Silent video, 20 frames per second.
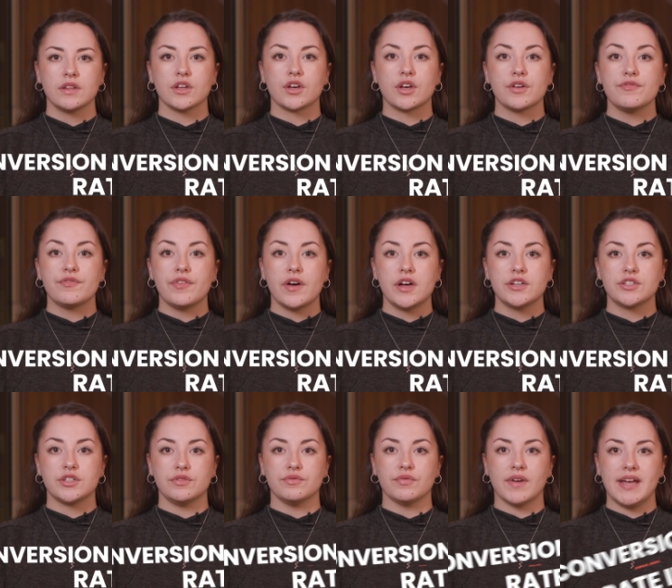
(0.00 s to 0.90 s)
The
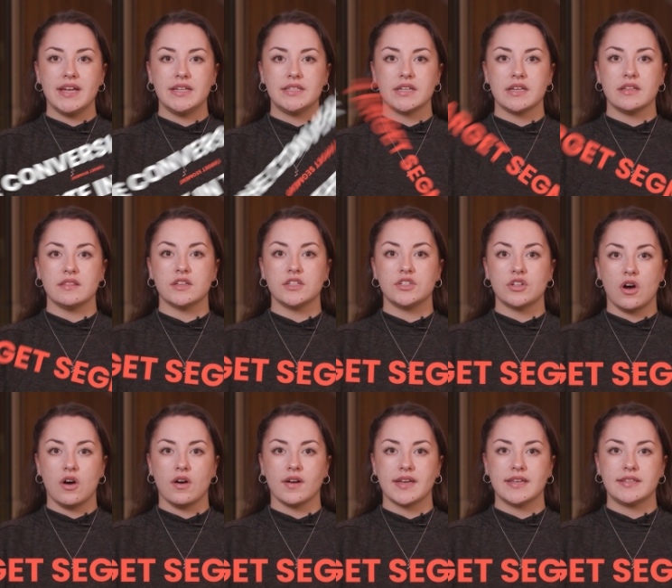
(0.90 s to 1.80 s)
conversion rate in the
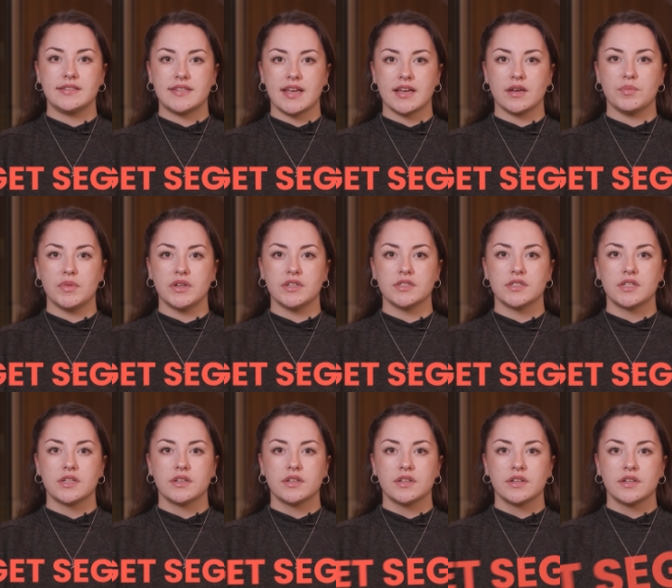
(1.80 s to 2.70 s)
target segment.